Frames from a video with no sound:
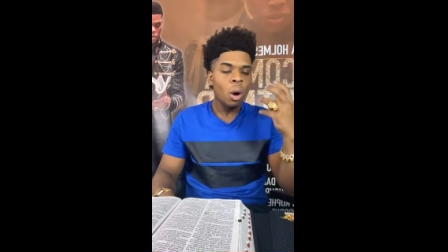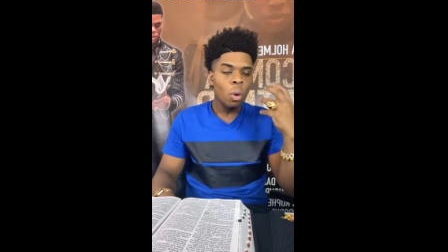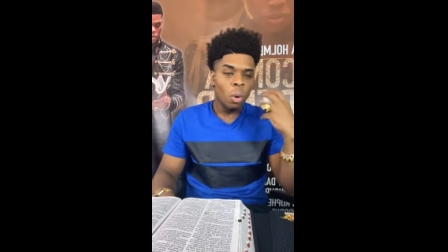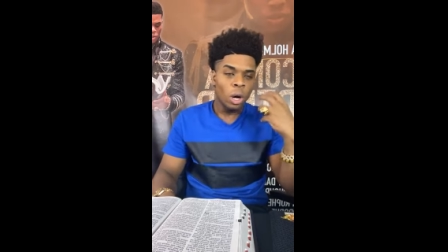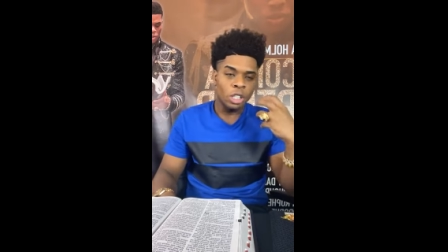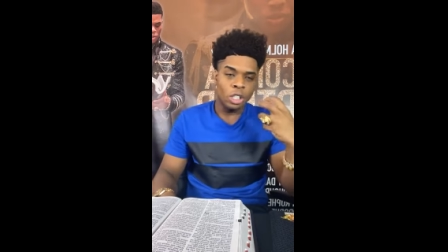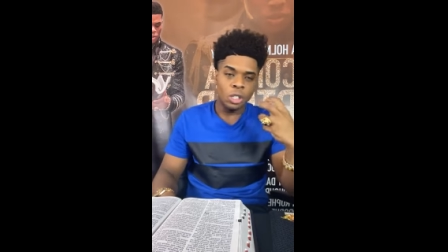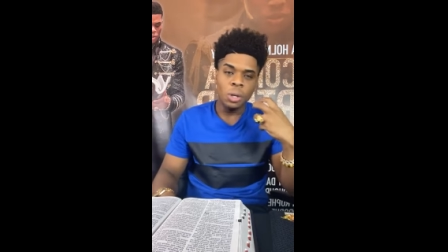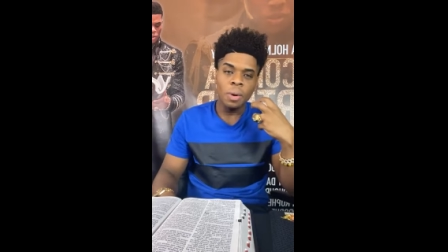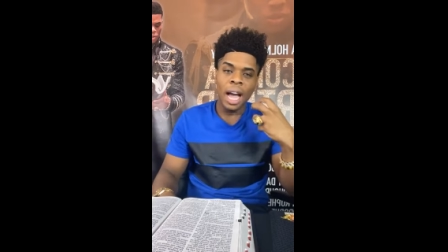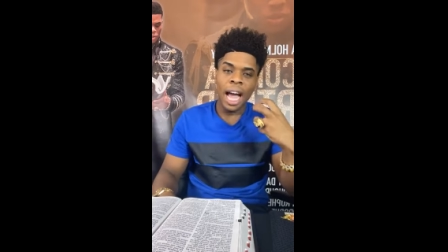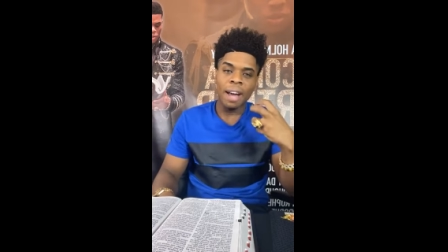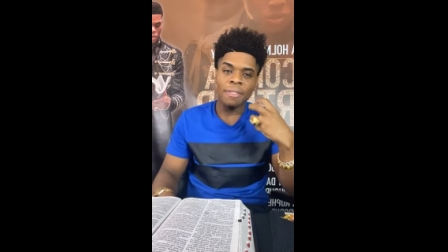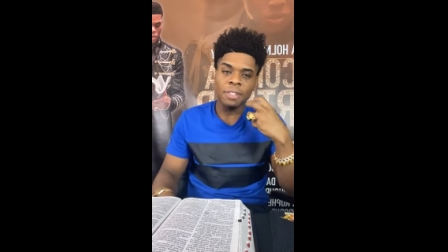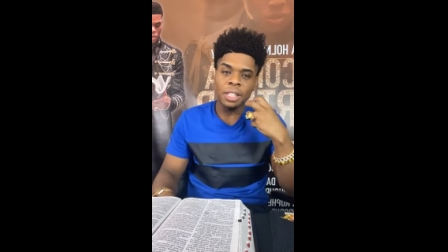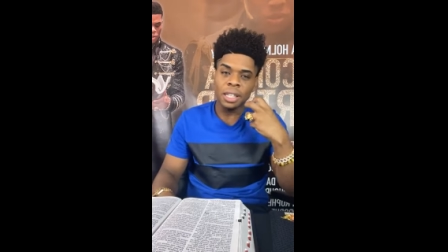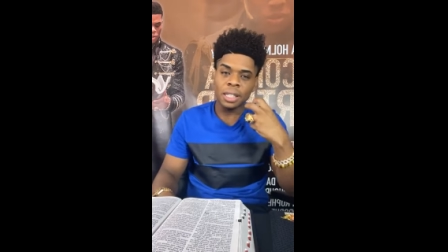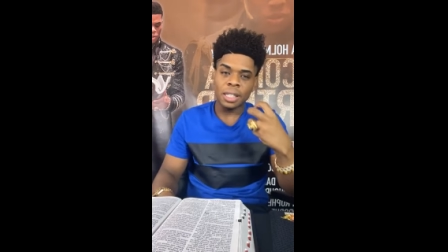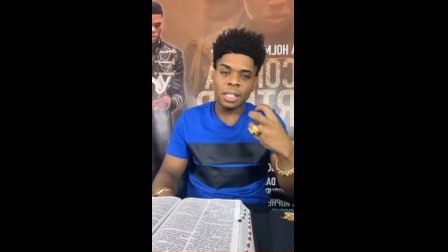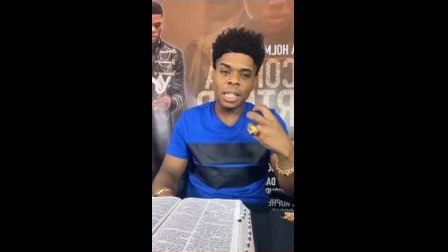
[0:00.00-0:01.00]
What you
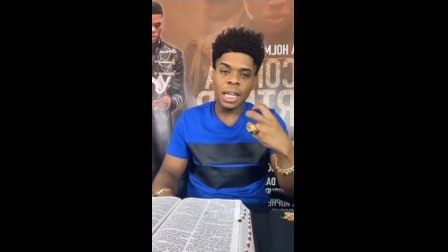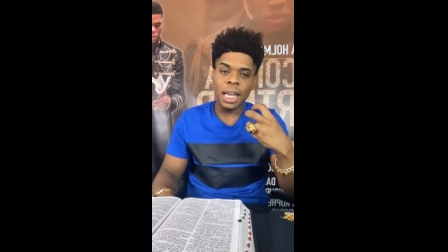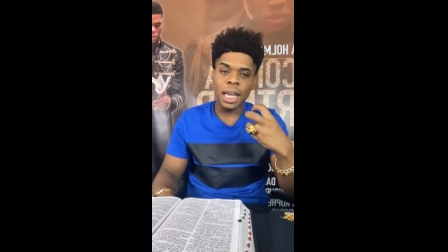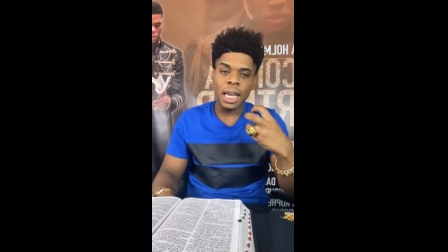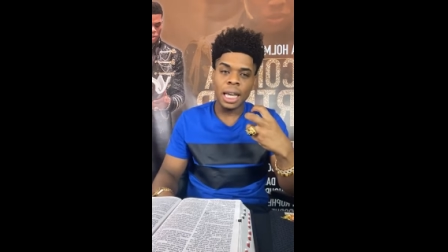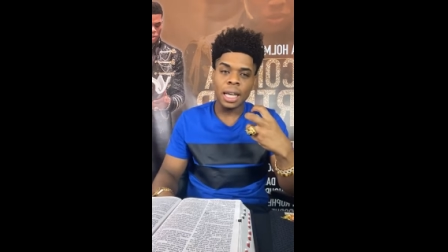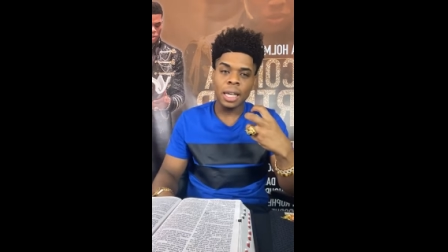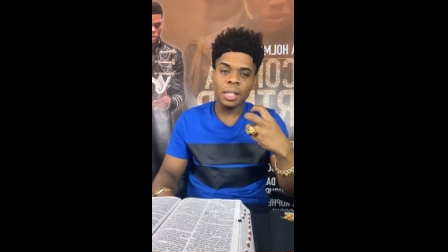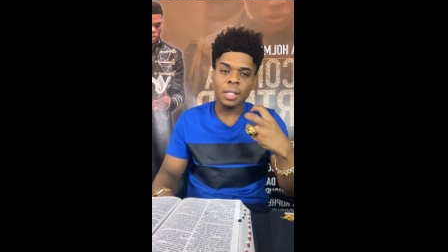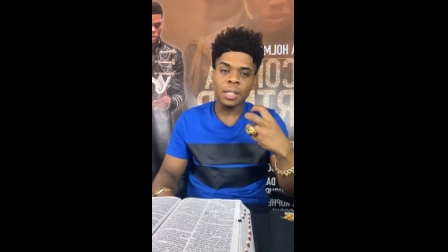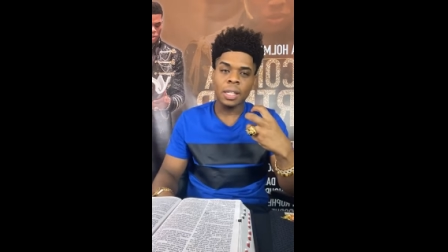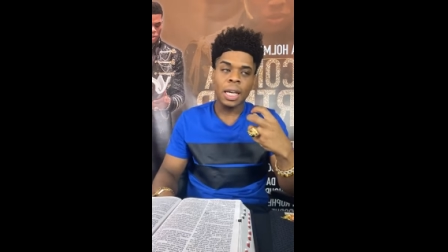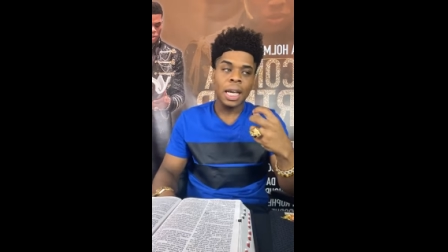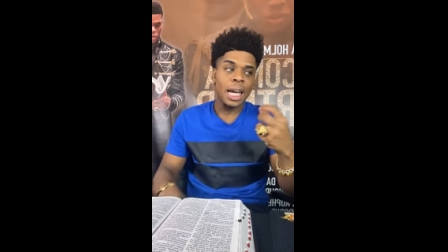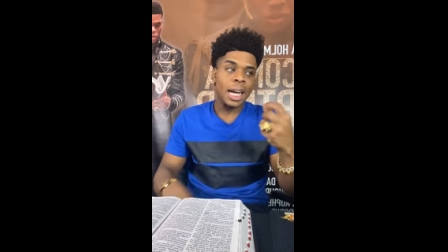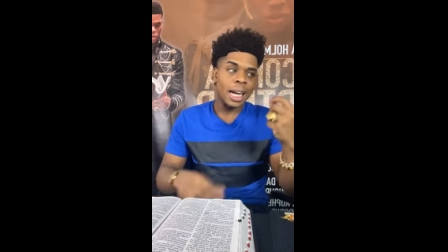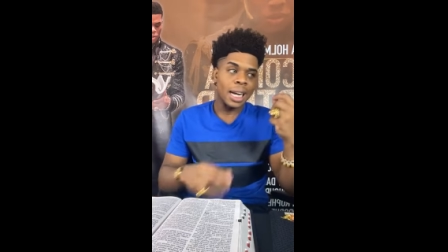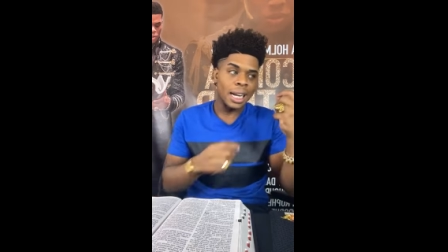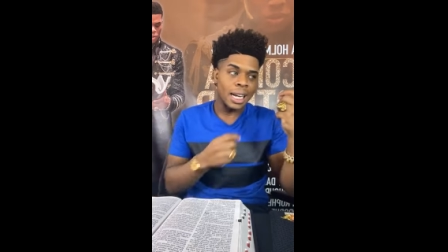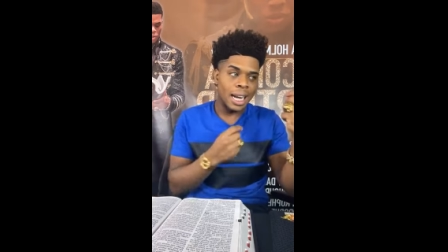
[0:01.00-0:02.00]
have to see is
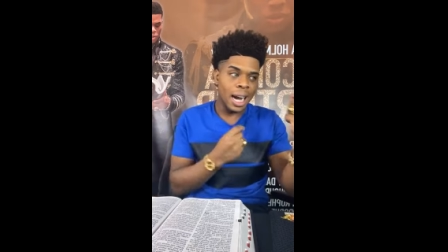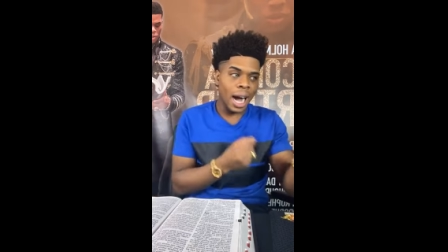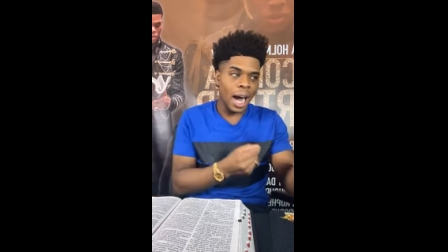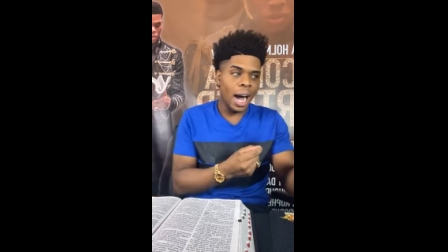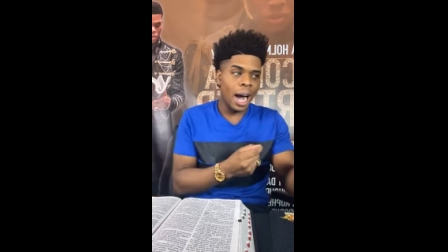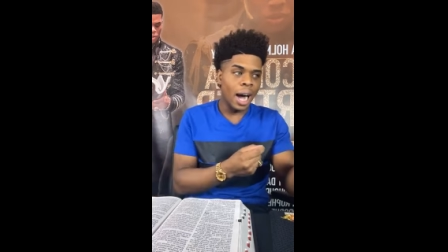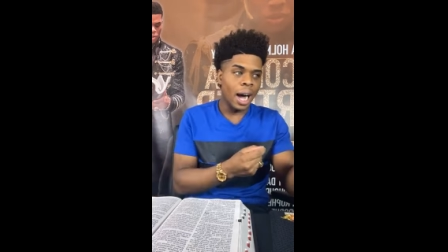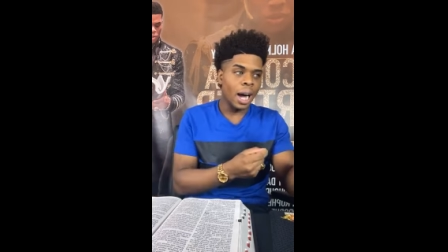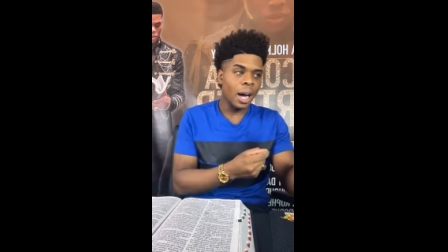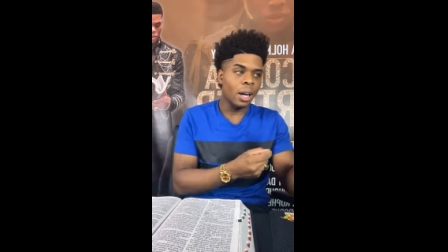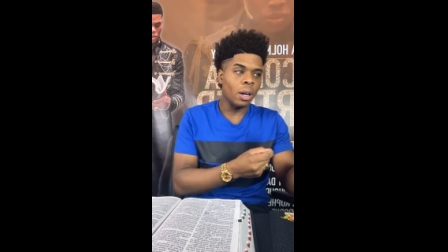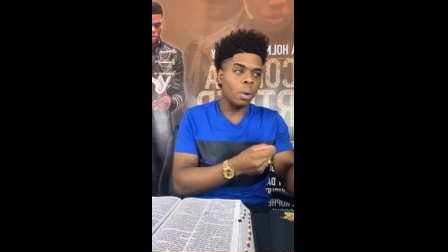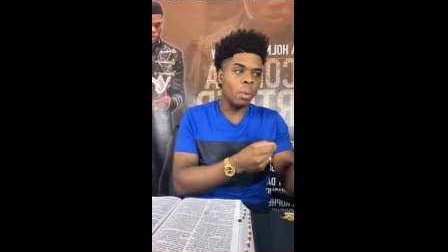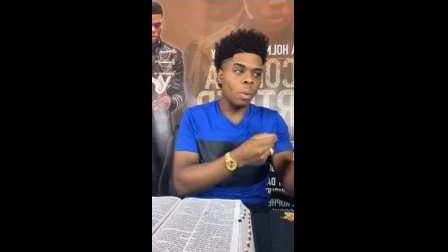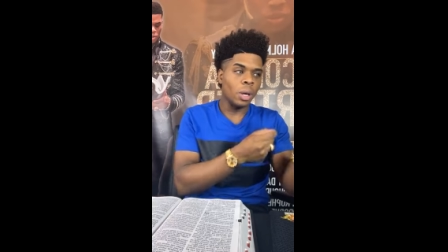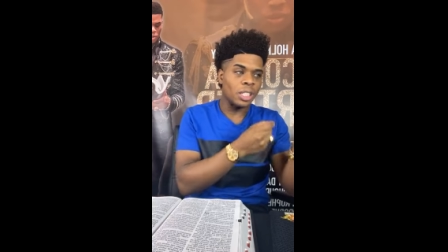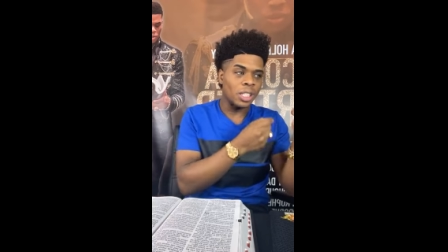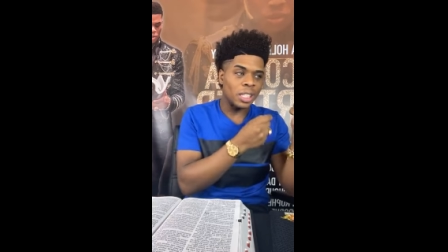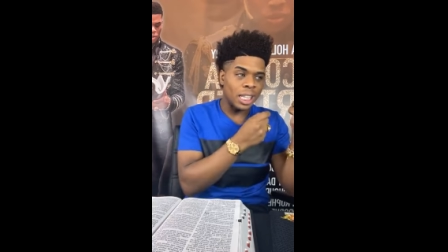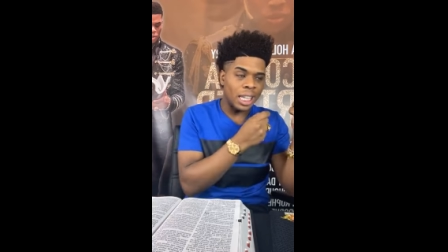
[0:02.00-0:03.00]
God
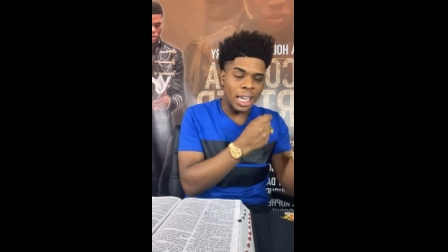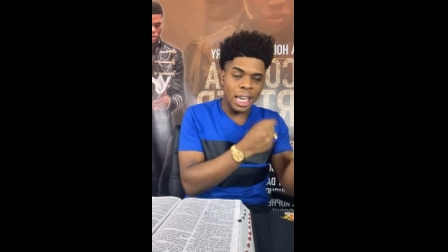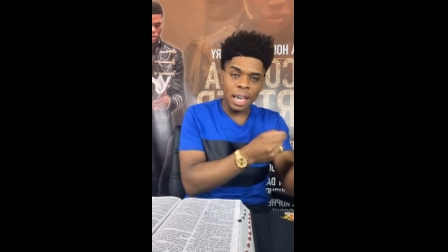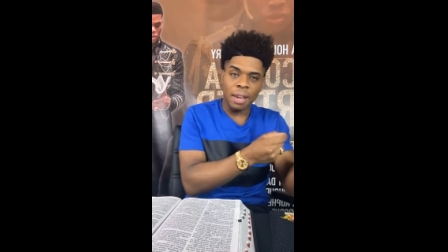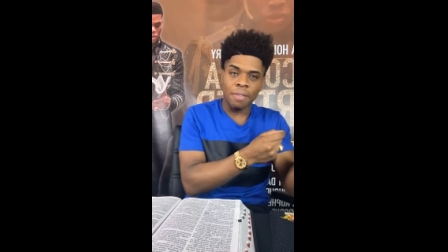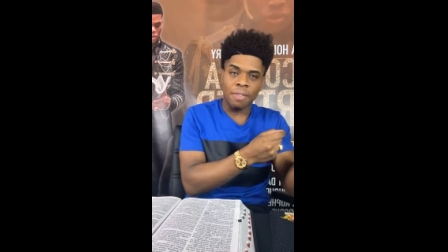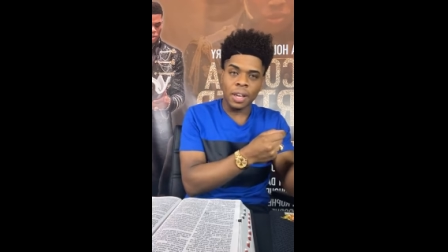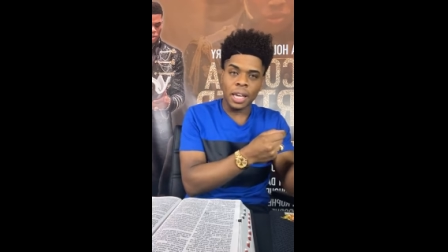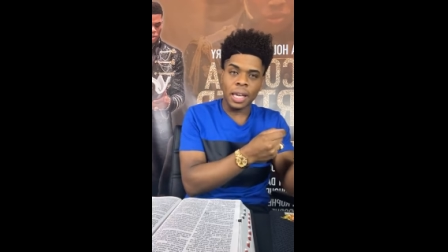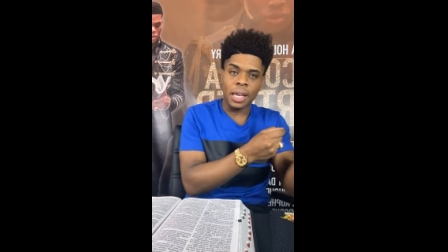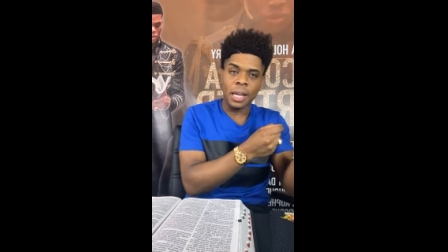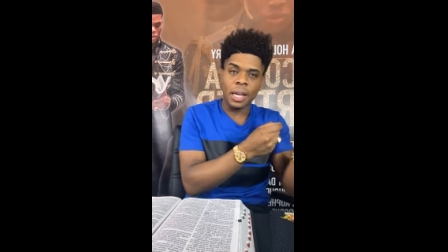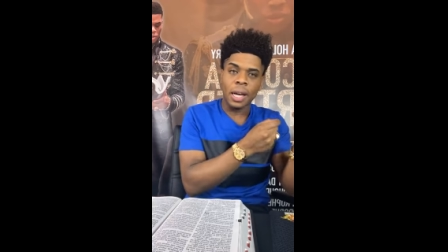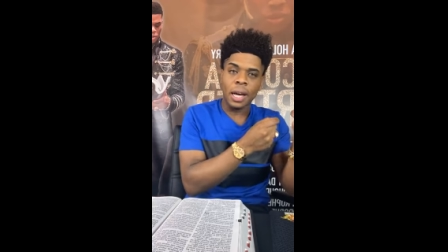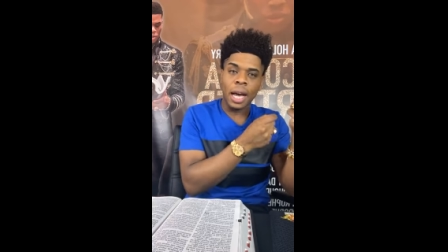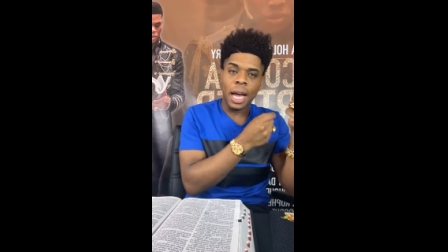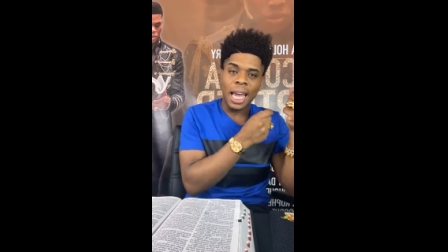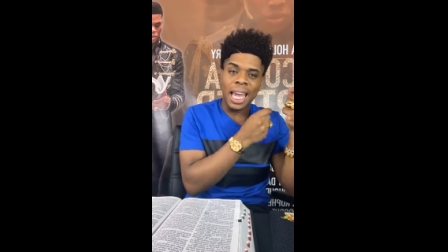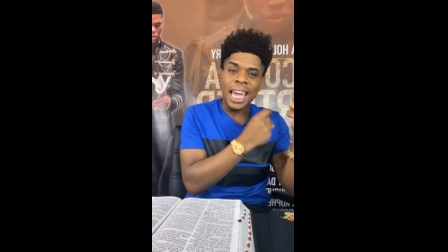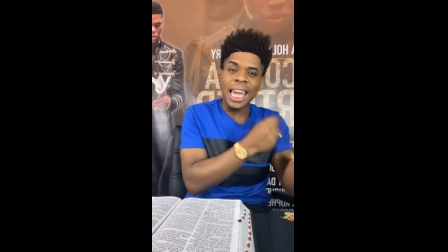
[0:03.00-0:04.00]
was
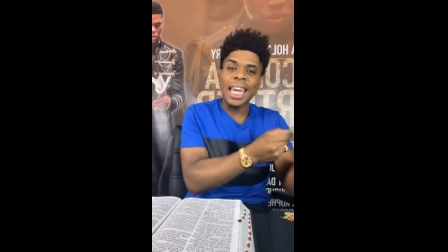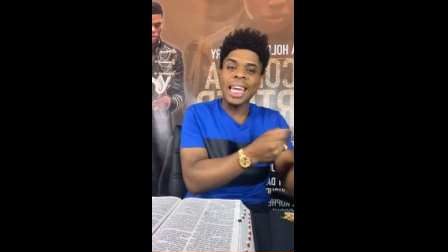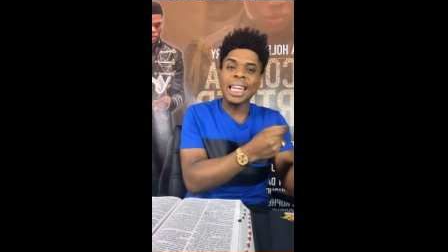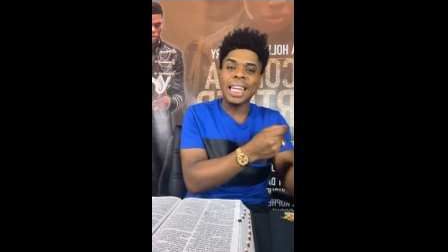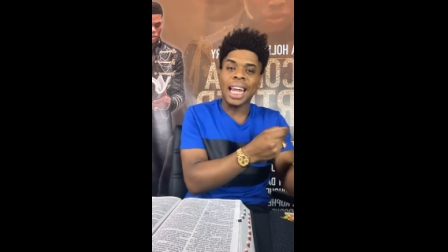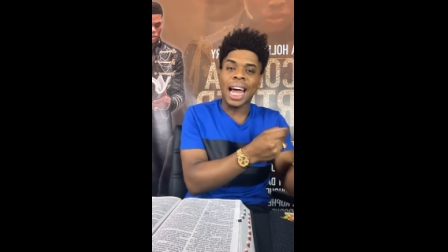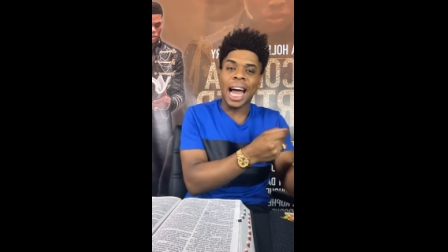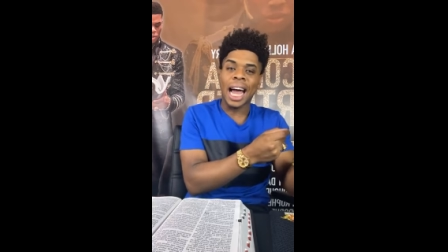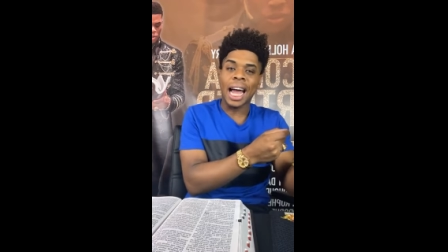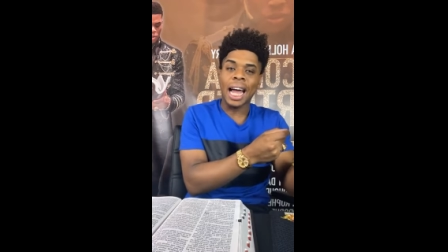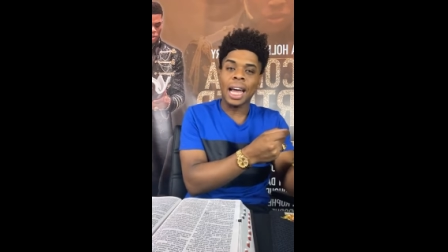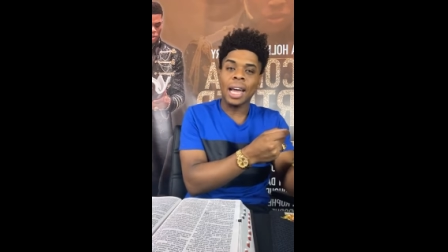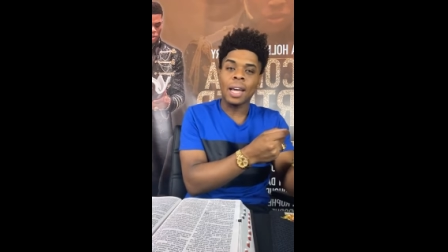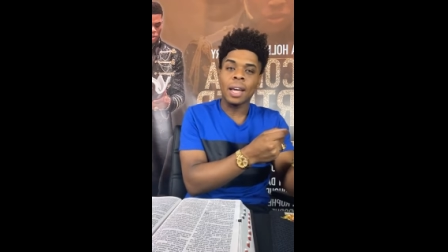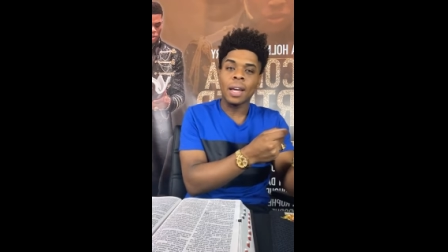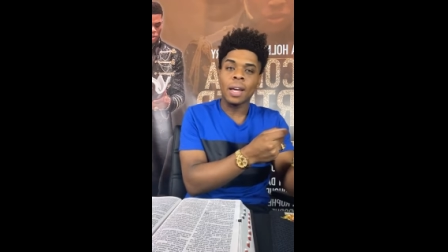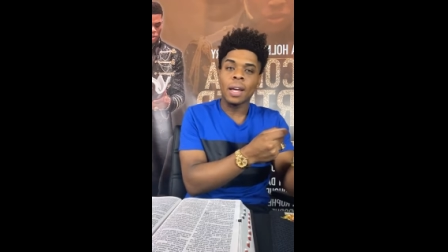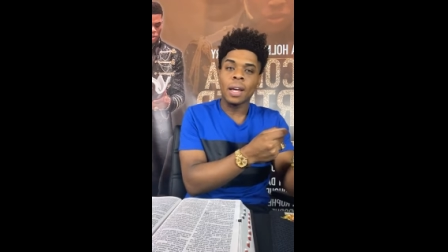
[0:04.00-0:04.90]
giving Eli